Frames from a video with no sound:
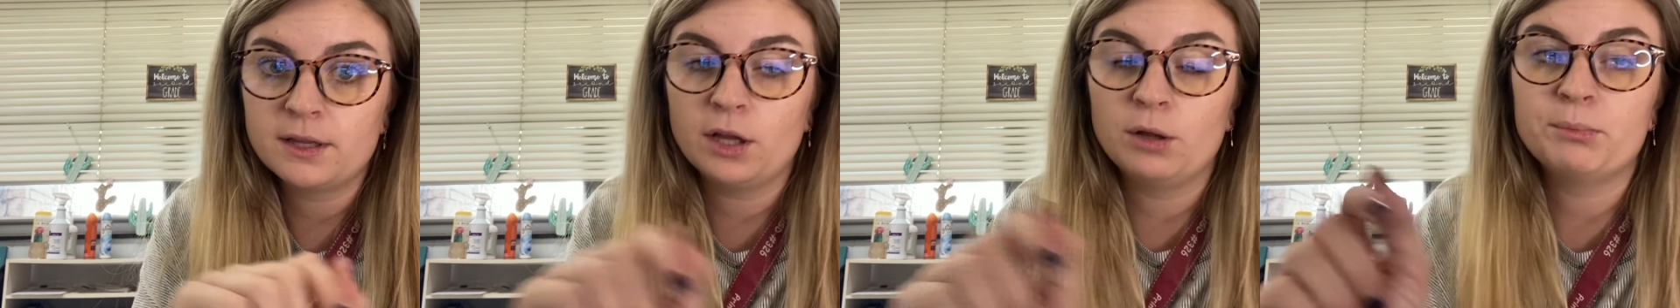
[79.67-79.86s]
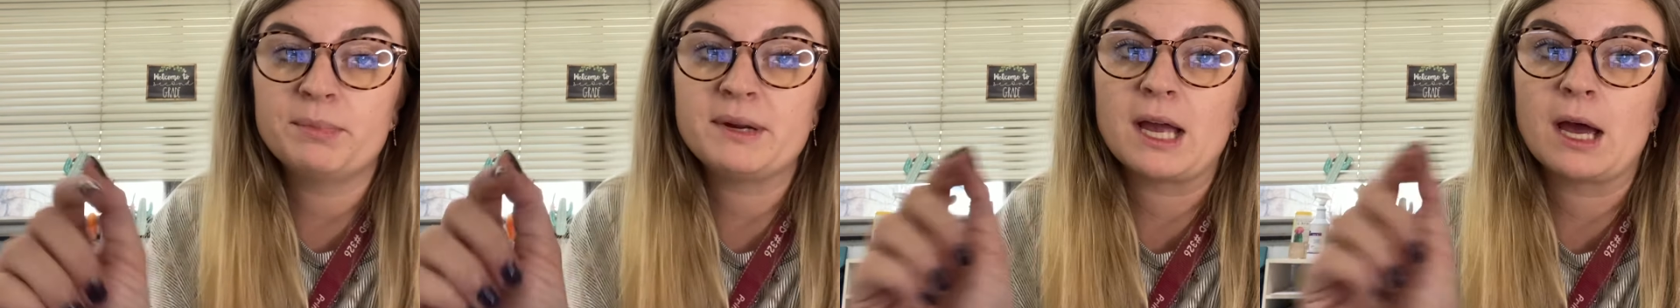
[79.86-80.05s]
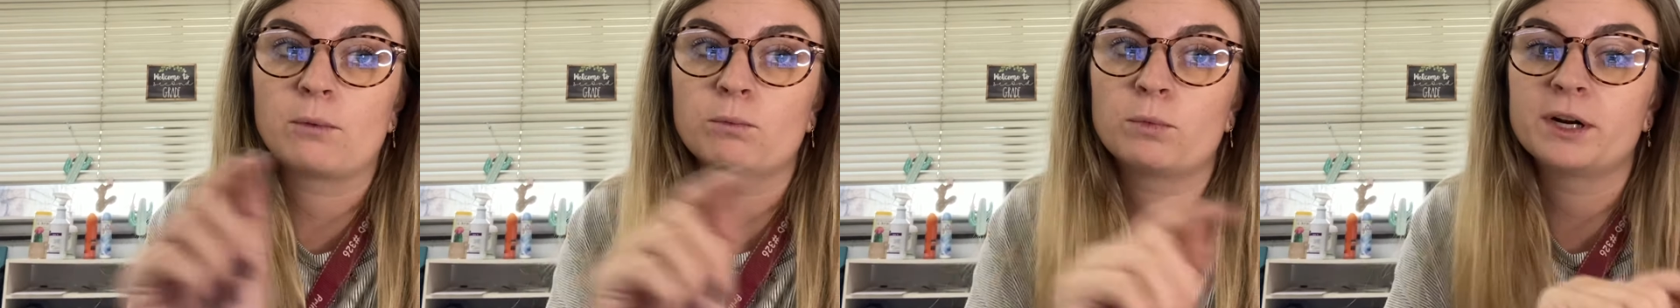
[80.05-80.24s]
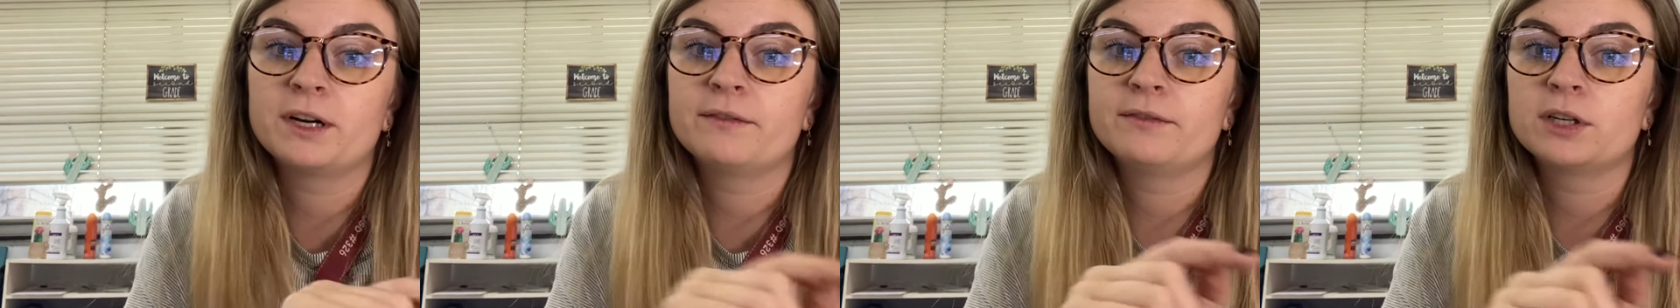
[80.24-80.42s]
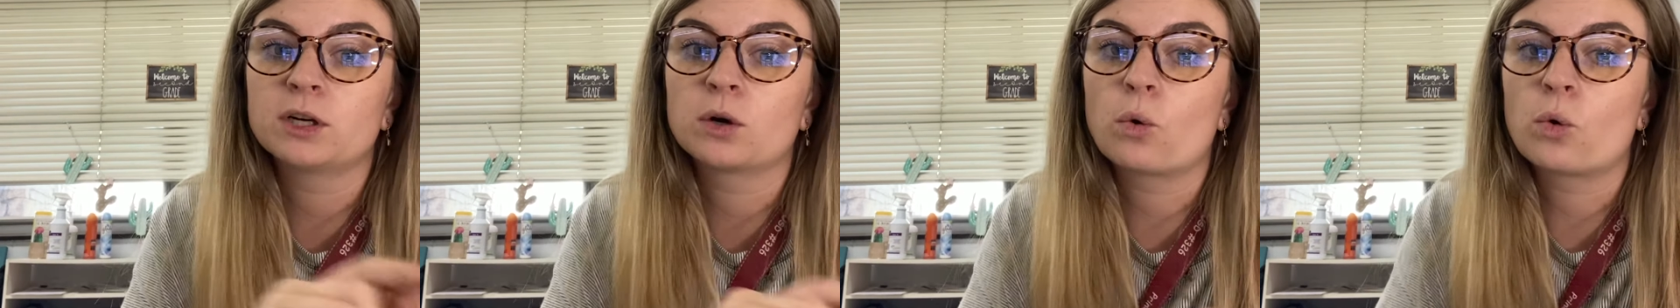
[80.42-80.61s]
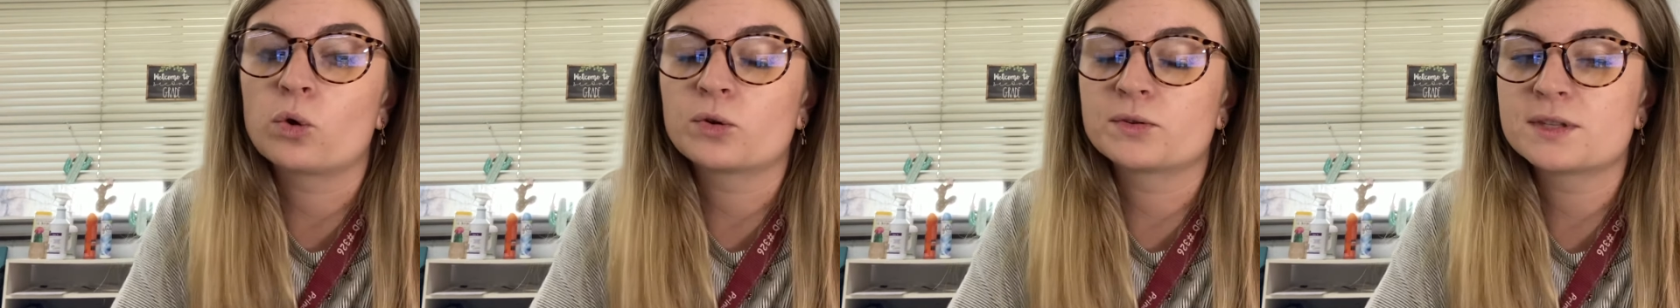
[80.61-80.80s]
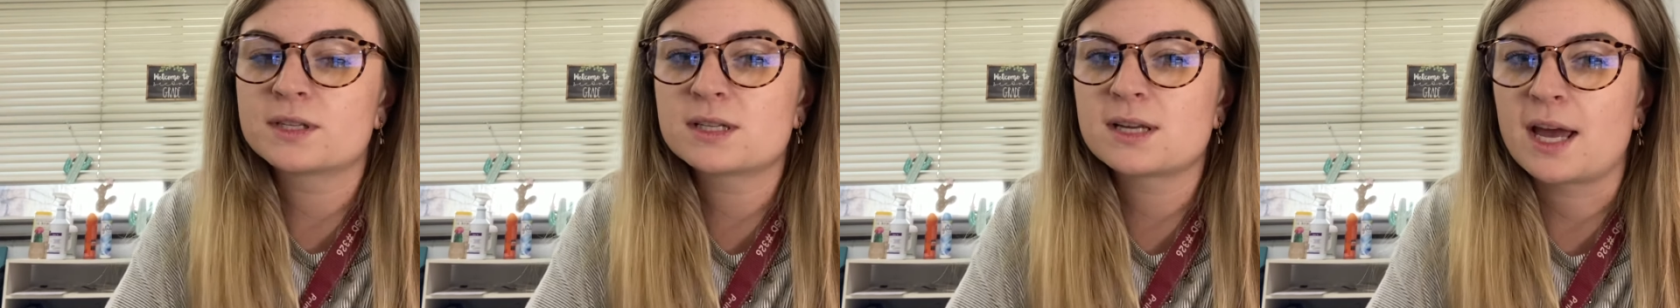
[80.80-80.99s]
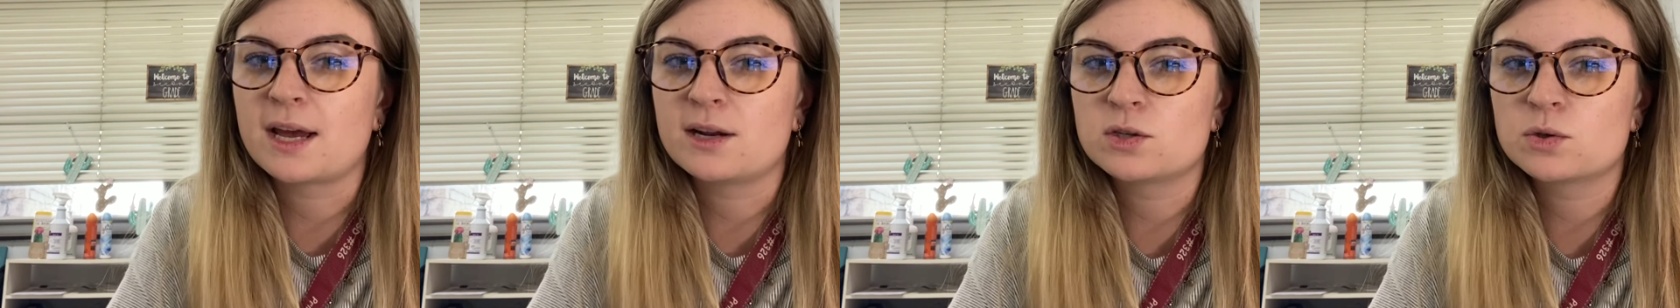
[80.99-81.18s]
they'll be on one of your old
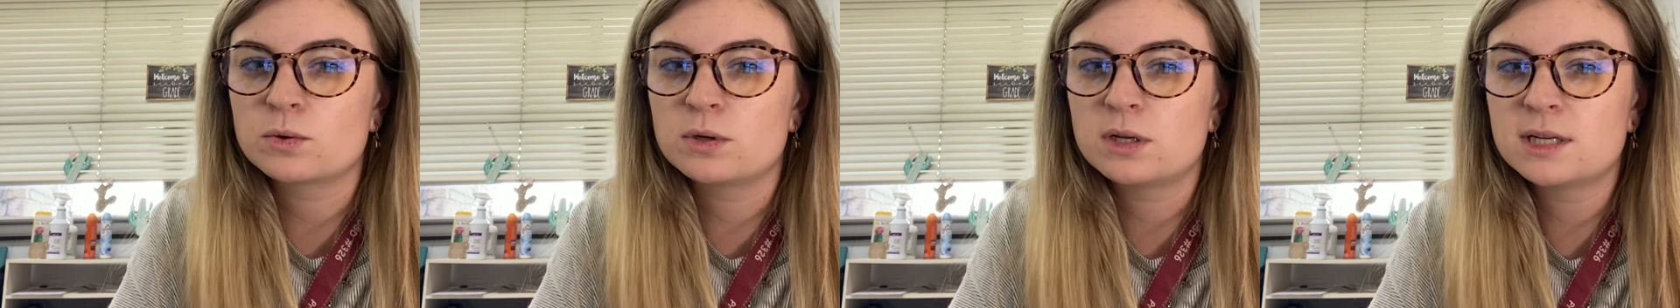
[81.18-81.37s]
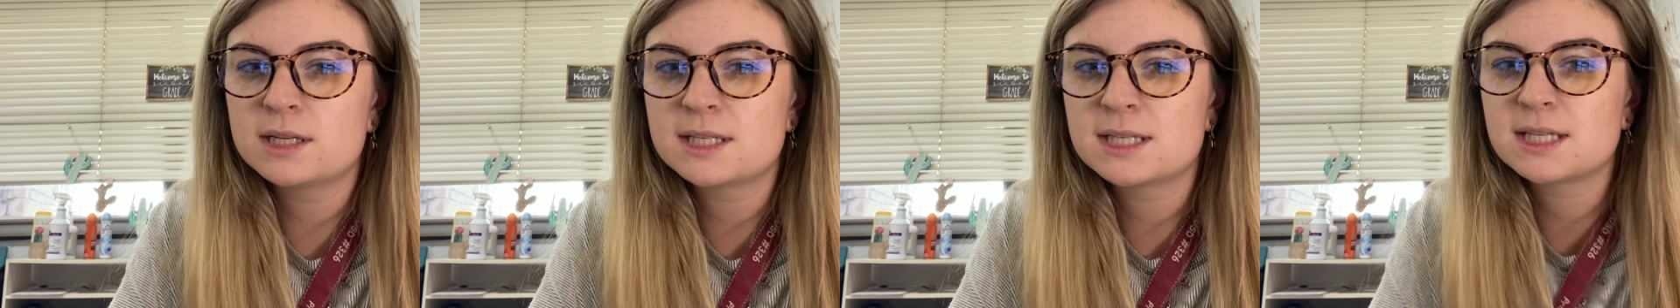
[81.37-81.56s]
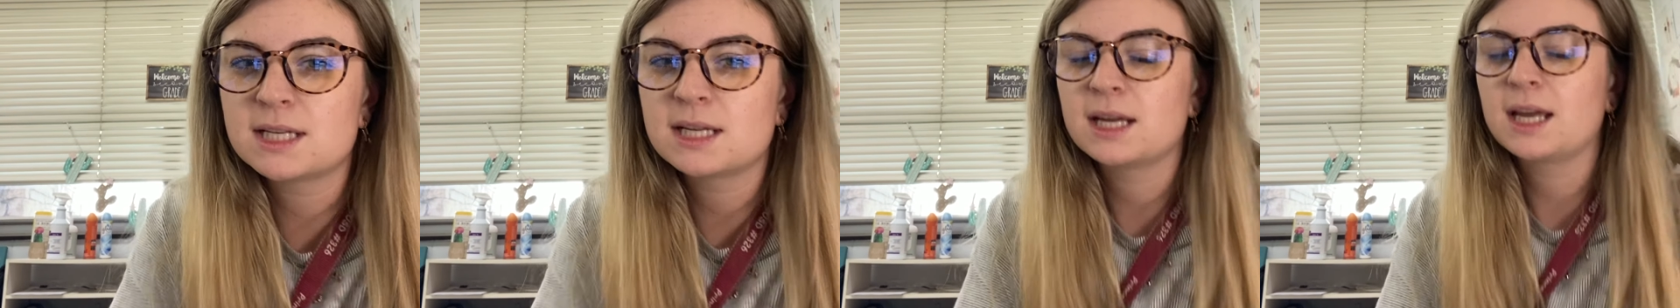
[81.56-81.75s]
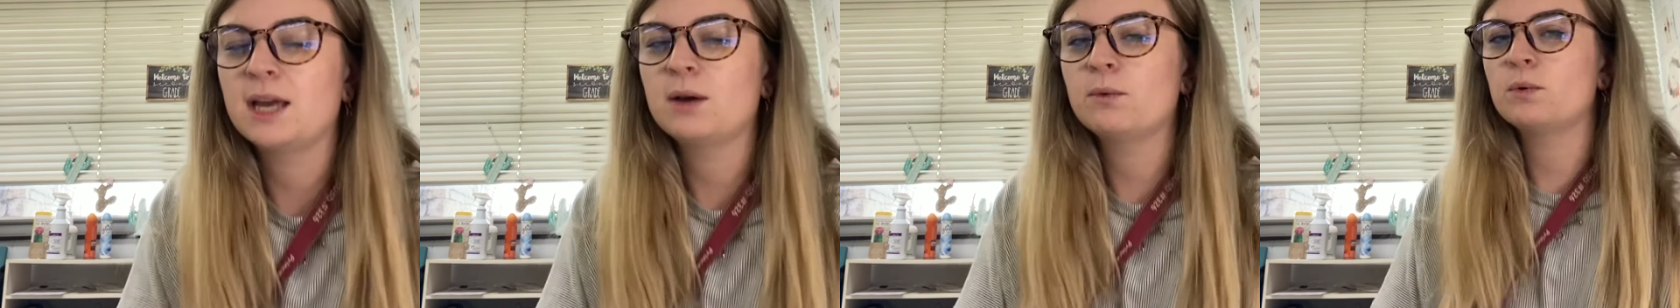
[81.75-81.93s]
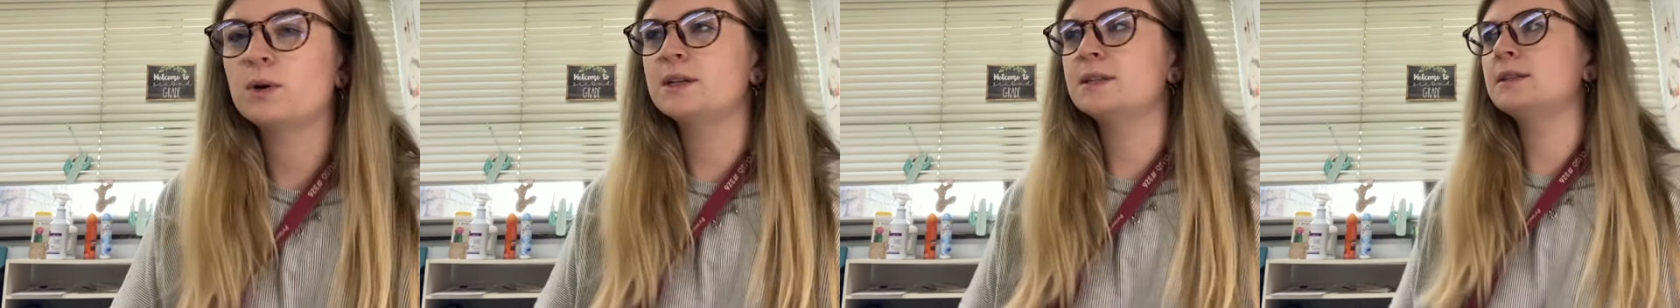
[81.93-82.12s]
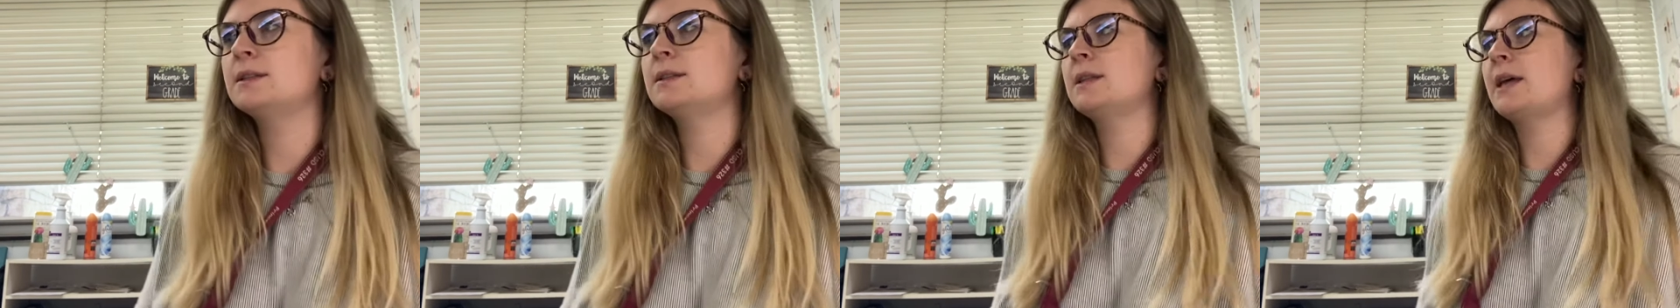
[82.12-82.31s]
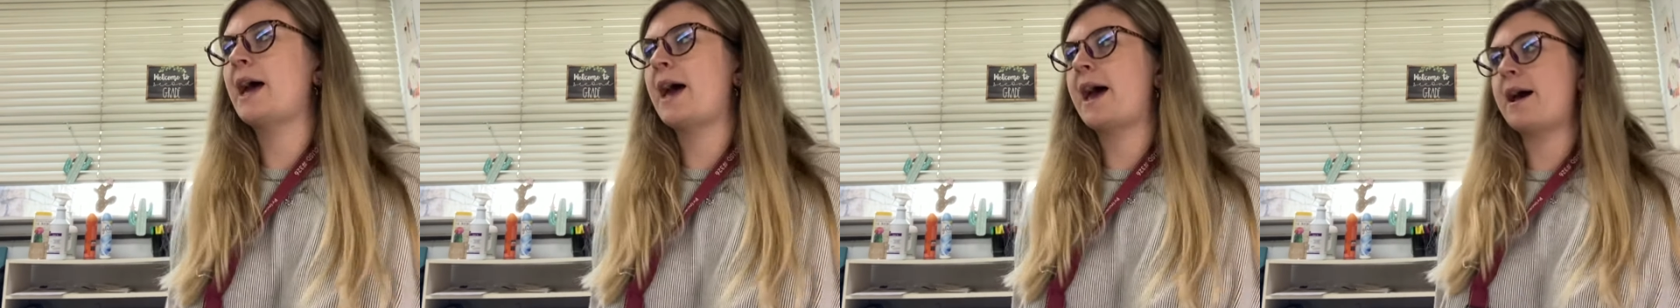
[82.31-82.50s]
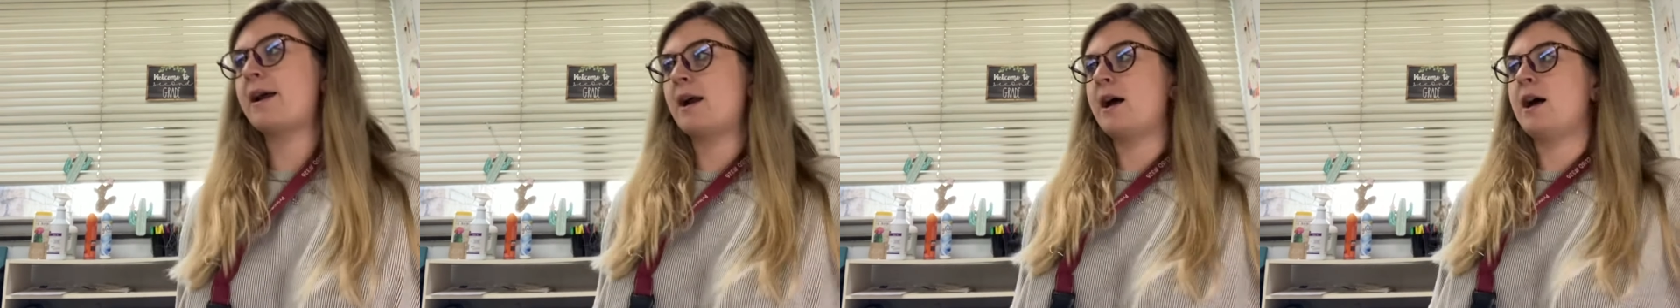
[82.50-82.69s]
schedules. It was that...